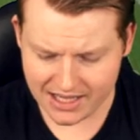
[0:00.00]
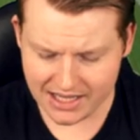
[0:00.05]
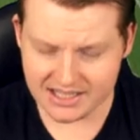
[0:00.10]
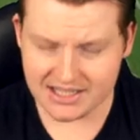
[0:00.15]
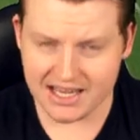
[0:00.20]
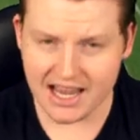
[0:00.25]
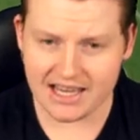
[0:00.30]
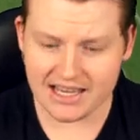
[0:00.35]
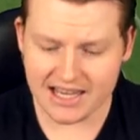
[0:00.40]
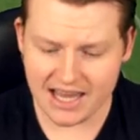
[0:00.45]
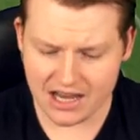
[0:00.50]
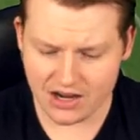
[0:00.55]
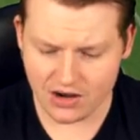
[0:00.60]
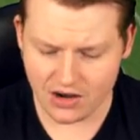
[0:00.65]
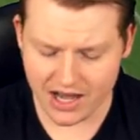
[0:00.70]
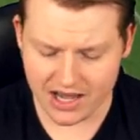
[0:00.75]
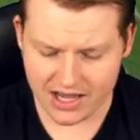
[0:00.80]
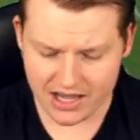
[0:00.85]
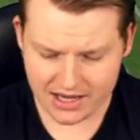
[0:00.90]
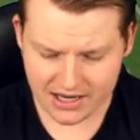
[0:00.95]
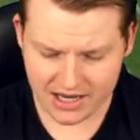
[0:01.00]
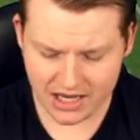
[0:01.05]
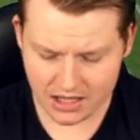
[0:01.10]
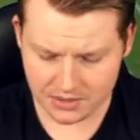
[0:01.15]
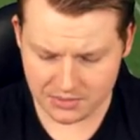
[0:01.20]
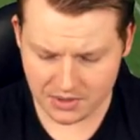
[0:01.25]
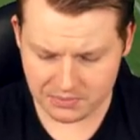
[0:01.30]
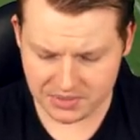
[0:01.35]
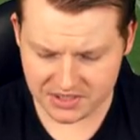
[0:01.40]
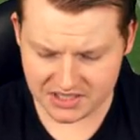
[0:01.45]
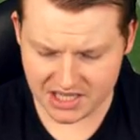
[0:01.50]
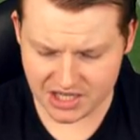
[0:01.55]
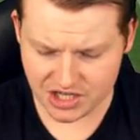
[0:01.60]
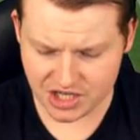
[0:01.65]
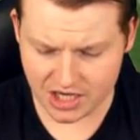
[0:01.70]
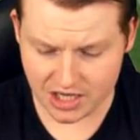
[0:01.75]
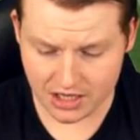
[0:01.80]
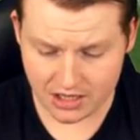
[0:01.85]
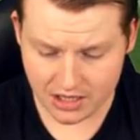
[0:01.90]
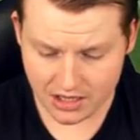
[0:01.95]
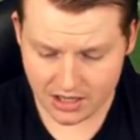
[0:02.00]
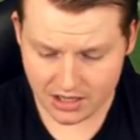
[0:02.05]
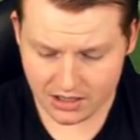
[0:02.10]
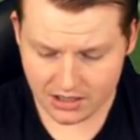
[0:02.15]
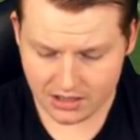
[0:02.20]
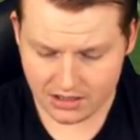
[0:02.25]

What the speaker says: Can Dane Gagai get them in position?